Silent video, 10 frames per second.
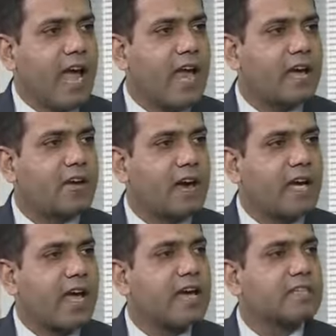and
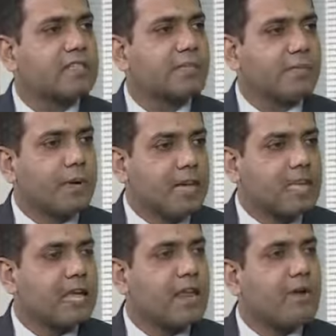truck has
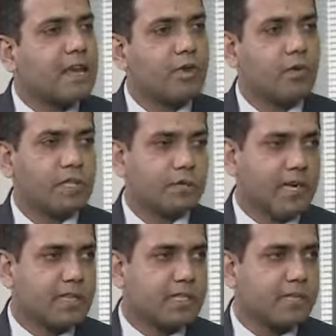consignment for which
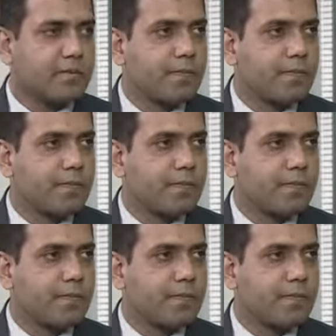places.